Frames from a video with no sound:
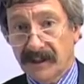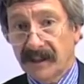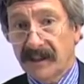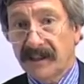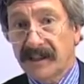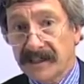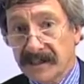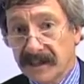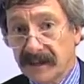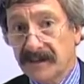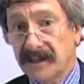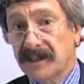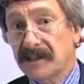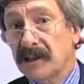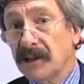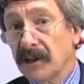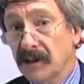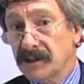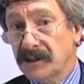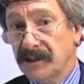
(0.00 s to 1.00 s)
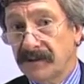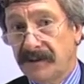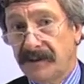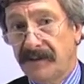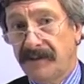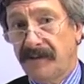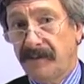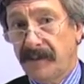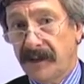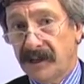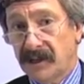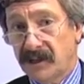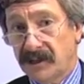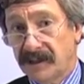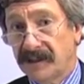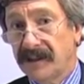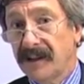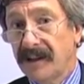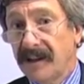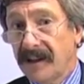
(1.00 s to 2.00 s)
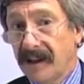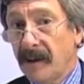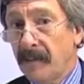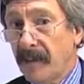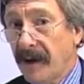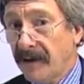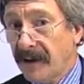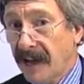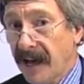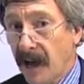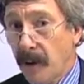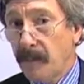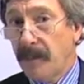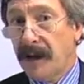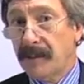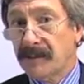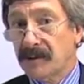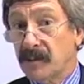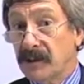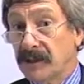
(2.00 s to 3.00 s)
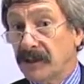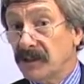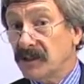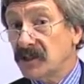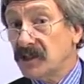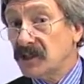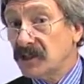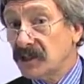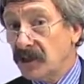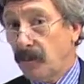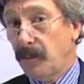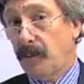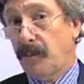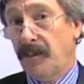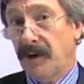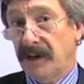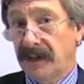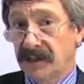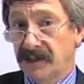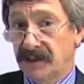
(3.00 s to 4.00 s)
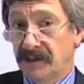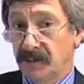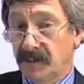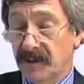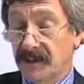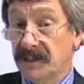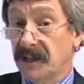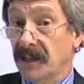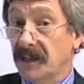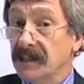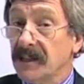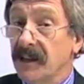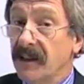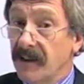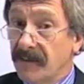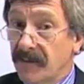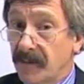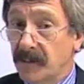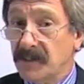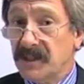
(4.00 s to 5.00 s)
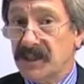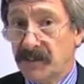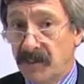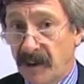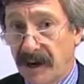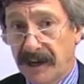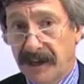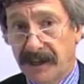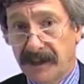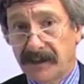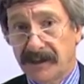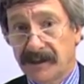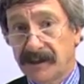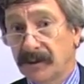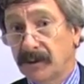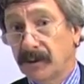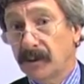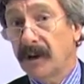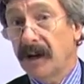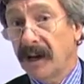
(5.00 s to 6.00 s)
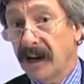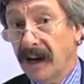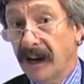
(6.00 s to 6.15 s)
And this gives us lots of information about how perhaps we can stop brain tumour cells from spreading into